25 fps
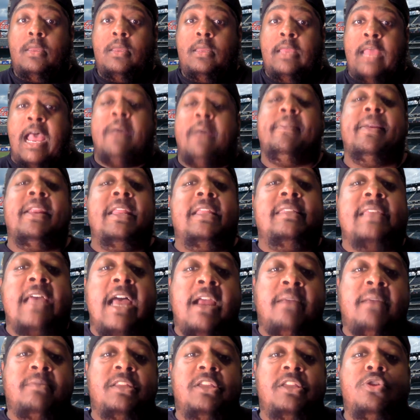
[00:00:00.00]
How many
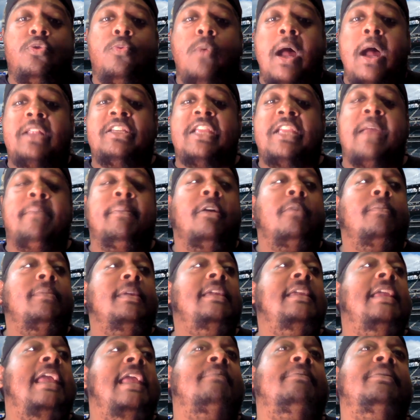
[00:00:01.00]
times do you watch an
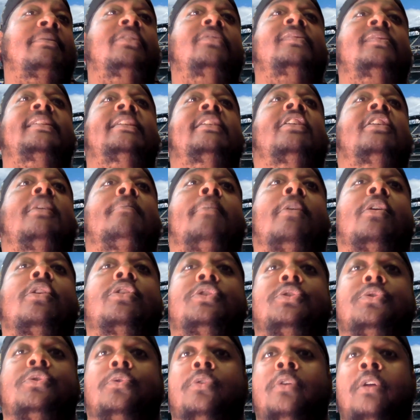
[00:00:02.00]
MLB game and you see a
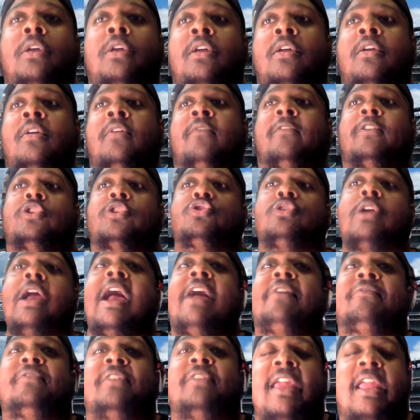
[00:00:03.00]
commercial for
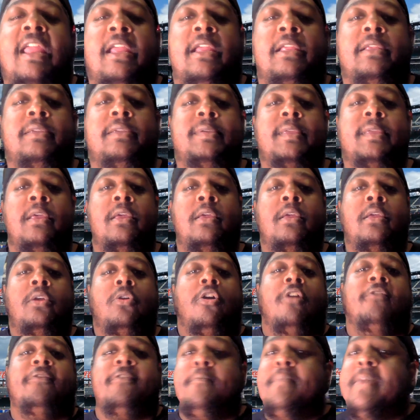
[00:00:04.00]
DraftKings
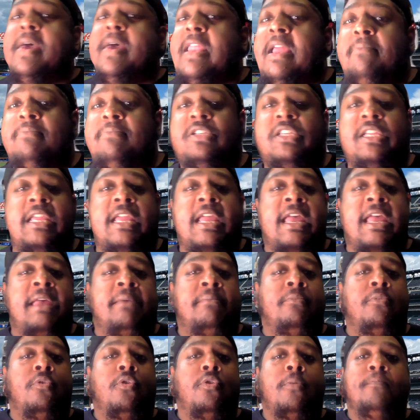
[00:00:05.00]
or for
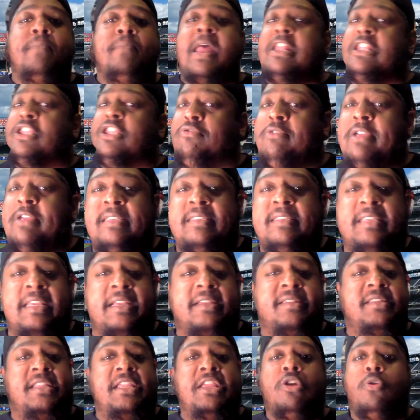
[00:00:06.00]
BetMGM or
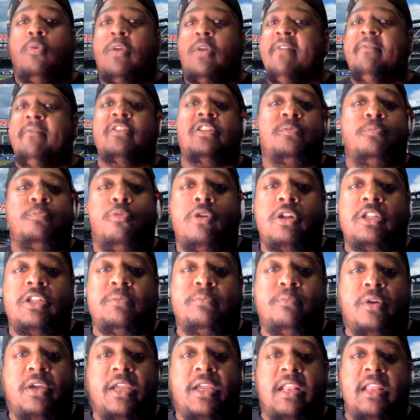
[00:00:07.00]
Bet360 or whatever sports
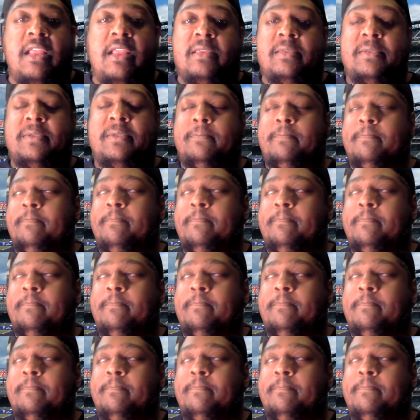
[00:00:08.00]
book it is?